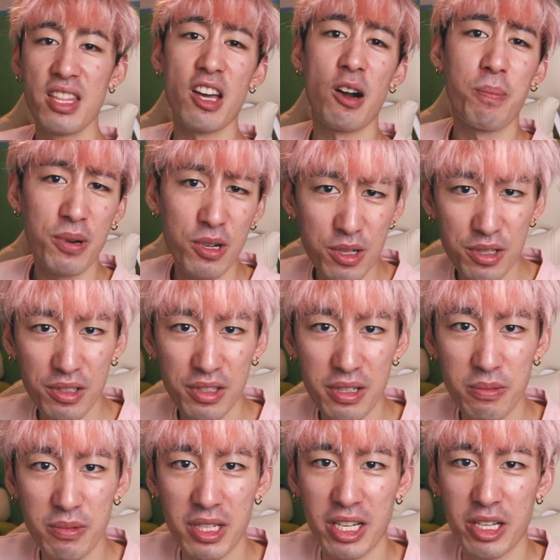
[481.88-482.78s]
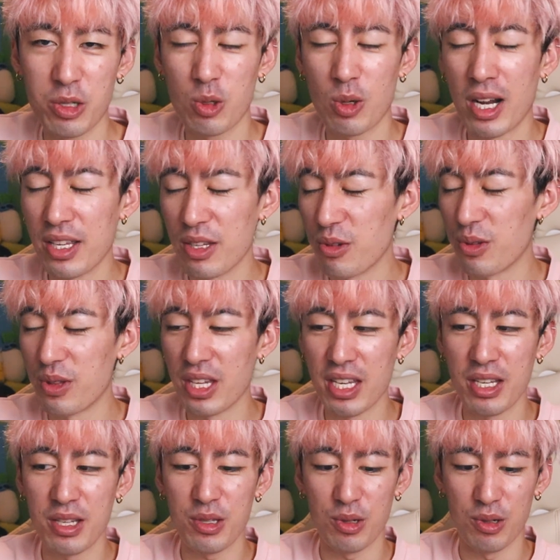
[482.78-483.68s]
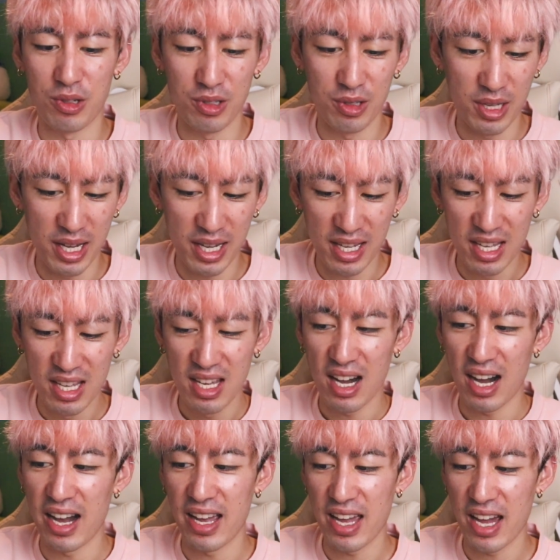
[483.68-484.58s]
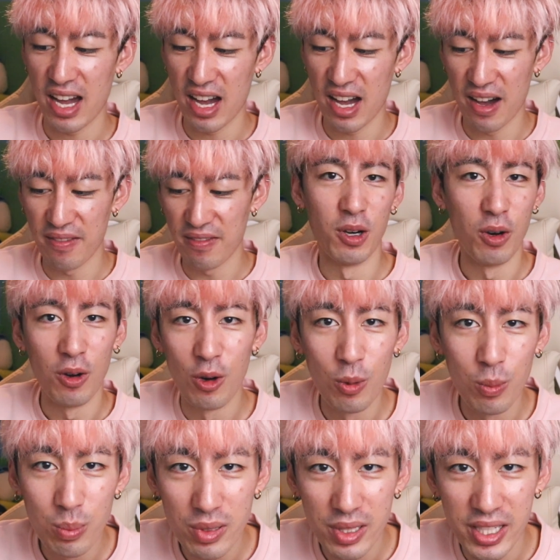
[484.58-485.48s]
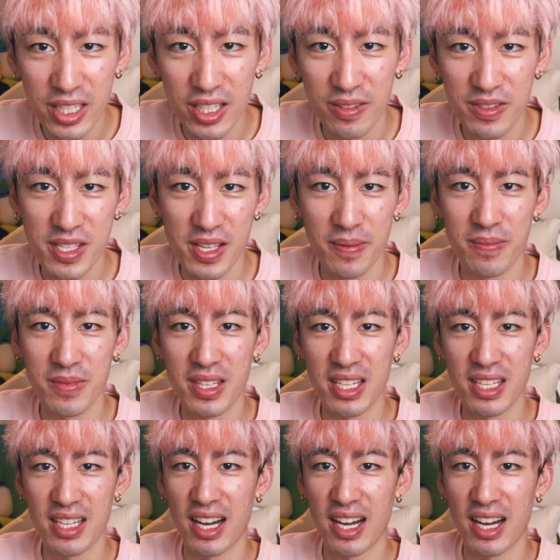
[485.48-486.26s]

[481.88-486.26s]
Now personally, when I try new things or like I have a whole plate of something,